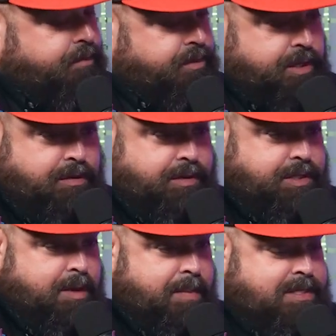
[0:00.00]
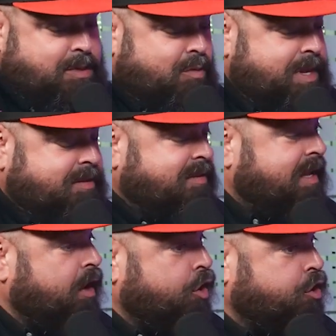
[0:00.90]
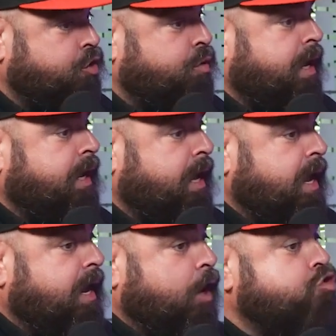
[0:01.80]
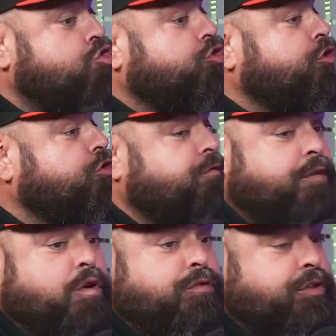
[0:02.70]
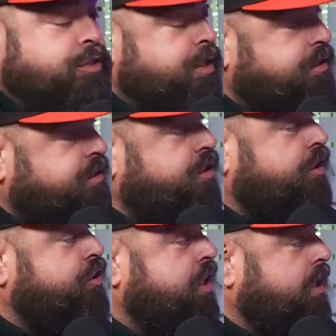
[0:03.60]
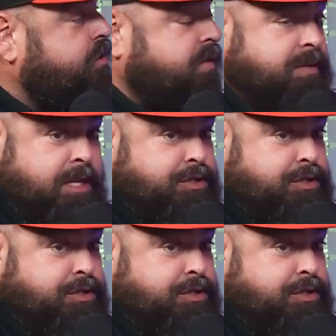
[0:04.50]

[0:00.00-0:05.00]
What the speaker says: which I know is an amazing woman and does a lot, or you? Like who goes into phones and shit and starts checking stuff? Because I